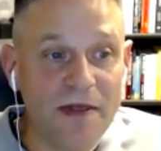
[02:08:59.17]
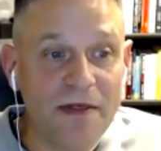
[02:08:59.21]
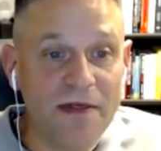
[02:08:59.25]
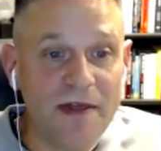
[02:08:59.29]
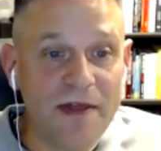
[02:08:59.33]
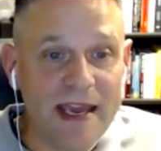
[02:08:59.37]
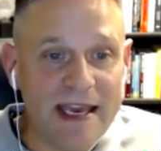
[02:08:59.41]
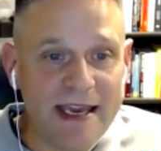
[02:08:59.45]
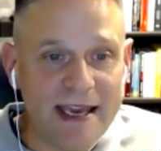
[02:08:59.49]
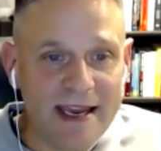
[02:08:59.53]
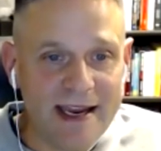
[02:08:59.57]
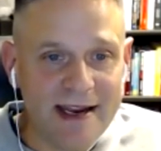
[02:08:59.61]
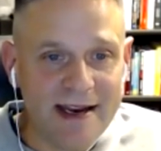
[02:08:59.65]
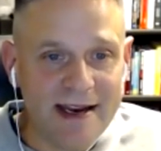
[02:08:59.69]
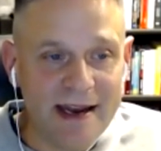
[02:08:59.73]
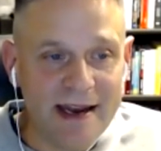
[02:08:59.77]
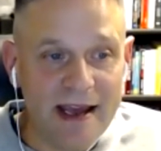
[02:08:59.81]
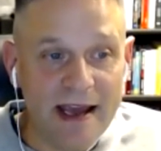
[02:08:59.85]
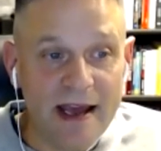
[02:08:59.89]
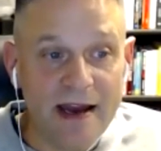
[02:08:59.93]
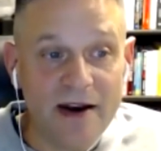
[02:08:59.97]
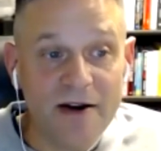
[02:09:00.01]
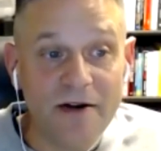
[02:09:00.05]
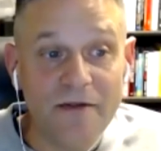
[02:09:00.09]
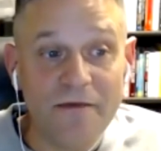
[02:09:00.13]
thinking
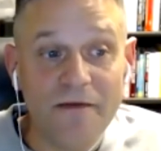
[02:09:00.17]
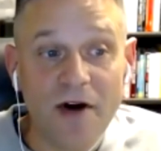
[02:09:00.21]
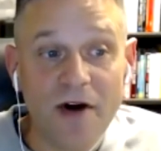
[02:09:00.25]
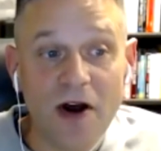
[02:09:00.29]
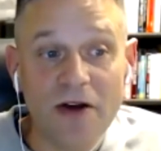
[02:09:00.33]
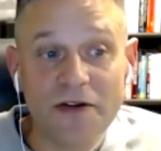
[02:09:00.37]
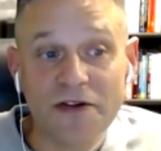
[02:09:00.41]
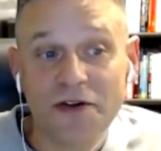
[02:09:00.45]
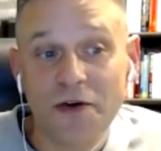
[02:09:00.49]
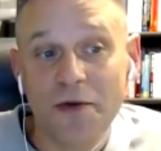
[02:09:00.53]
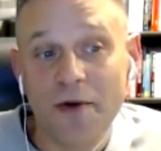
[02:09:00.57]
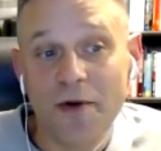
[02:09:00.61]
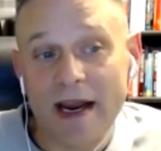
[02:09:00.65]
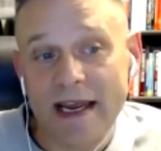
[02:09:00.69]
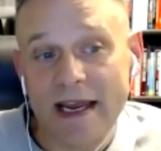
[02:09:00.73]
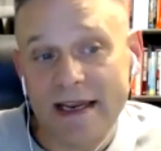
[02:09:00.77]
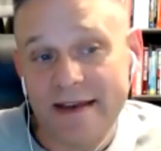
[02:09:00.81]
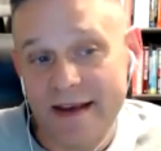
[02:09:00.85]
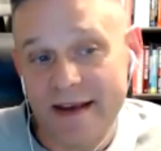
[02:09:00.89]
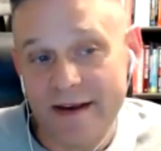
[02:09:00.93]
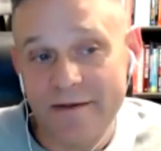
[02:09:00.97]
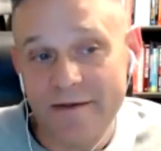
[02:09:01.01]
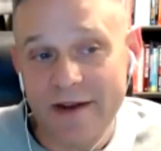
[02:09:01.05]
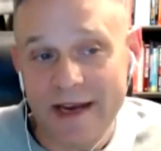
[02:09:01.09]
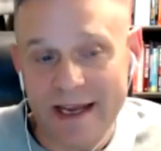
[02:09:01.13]
and it involves
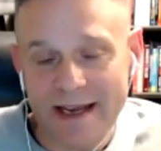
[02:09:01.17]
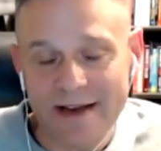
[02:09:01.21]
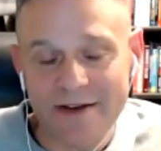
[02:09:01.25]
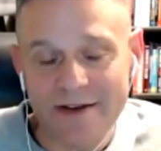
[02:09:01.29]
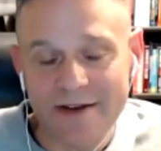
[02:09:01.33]
creativity